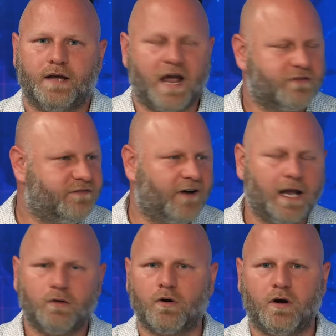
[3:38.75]
every
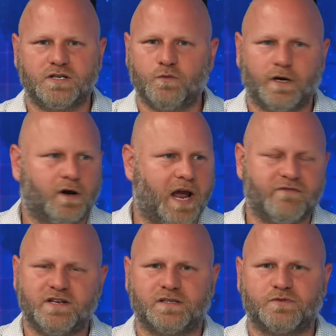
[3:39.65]
follower on Twitter,
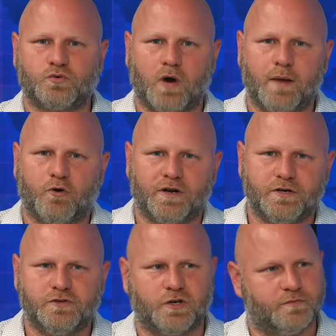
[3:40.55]
every subscriber on
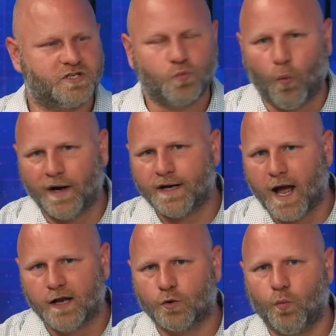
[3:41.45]
YouTube, just
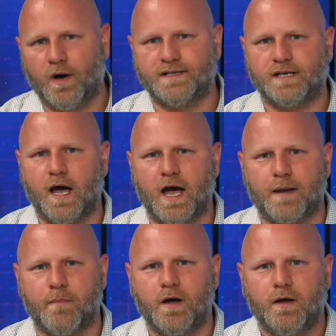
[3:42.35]
$1 one
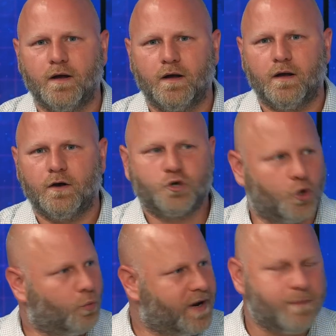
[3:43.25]
time,
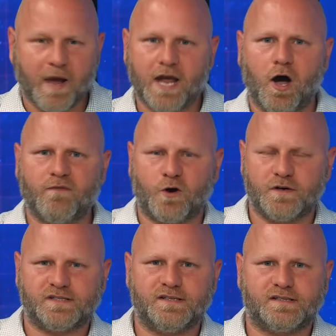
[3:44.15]
could we pay off
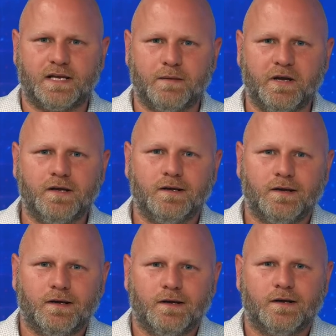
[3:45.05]
Kyrsten Sinema
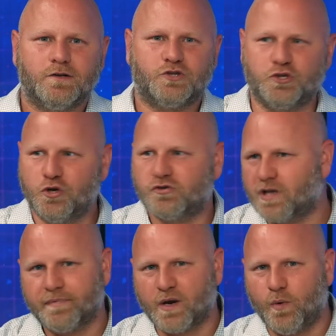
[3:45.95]
to do
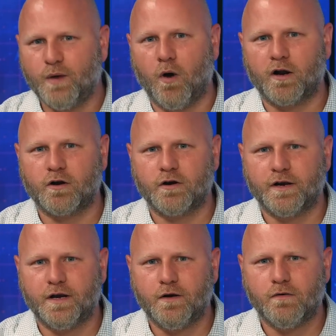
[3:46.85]
something we wanted her to
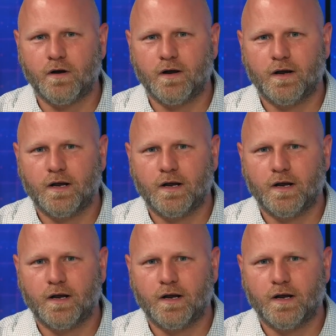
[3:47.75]
do?